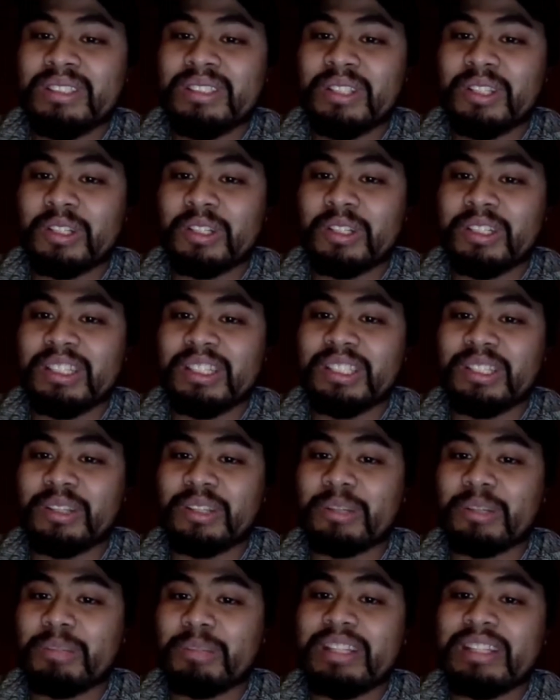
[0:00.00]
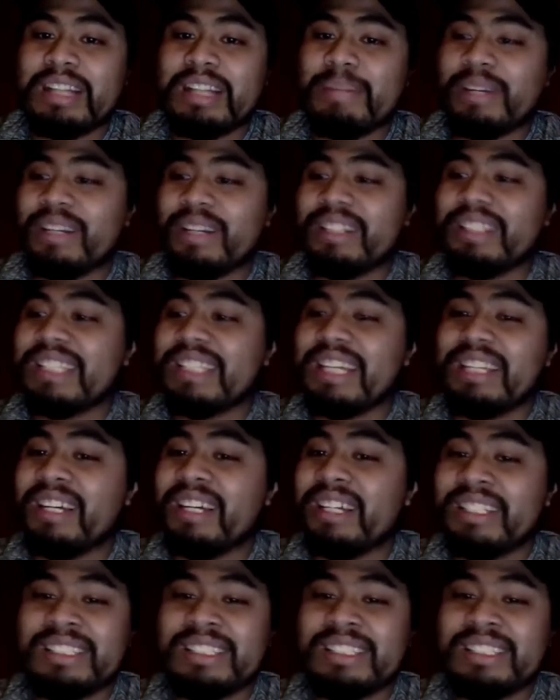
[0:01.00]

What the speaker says: They're going to be clapping on the sidelines.